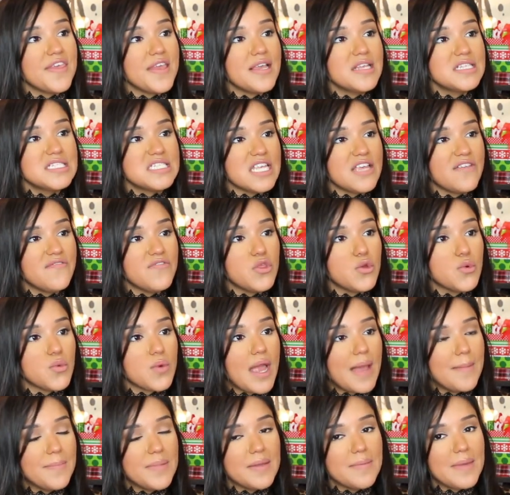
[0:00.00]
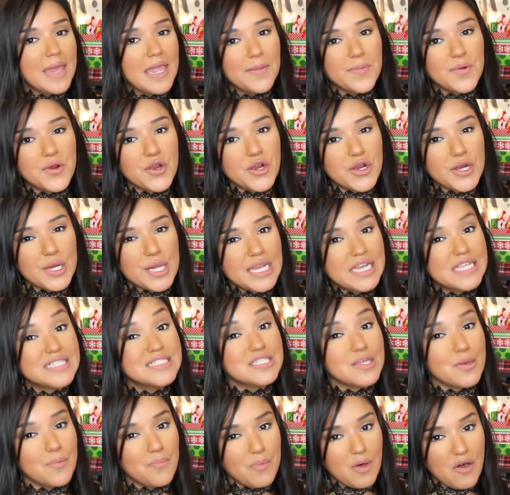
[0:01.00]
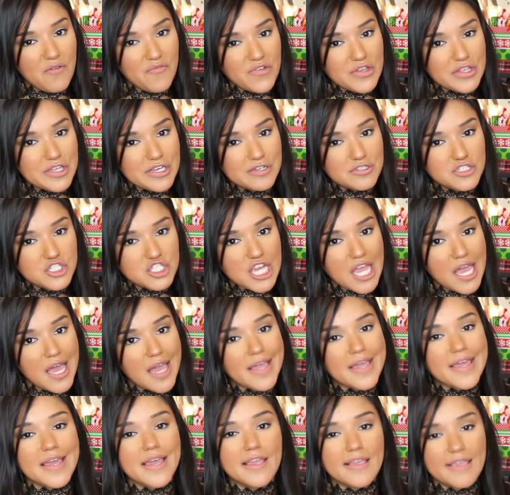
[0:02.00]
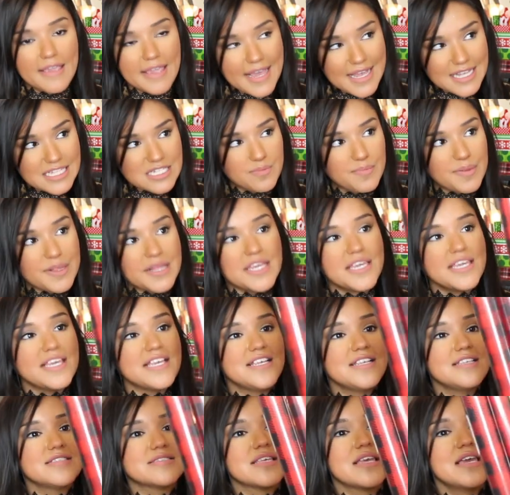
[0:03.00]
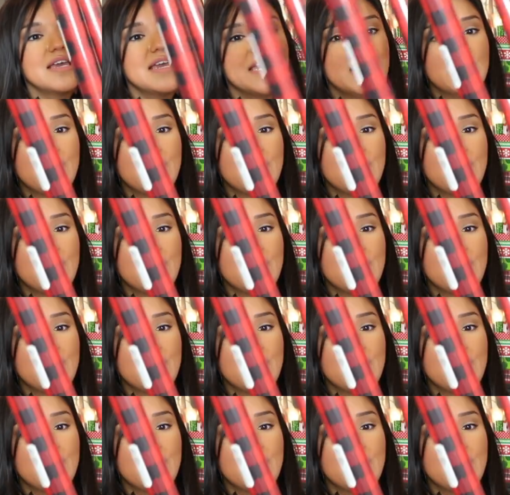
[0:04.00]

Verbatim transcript: things of the wrapping paper. It is a buffalo check, yes please.